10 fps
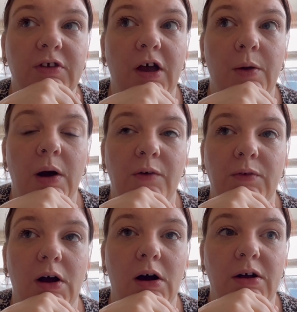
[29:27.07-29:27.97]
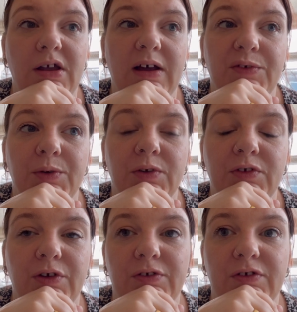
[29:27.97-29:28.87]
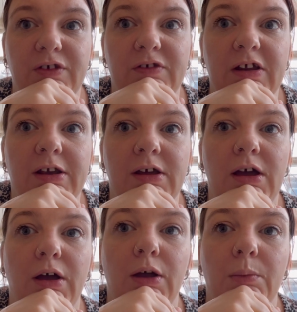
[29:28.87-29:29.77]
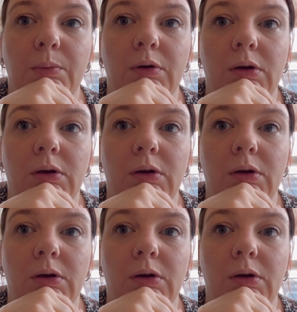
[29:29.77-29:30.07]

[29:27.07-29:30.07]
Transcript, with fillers: I've got, you'll have to excuse the sizzling. Um,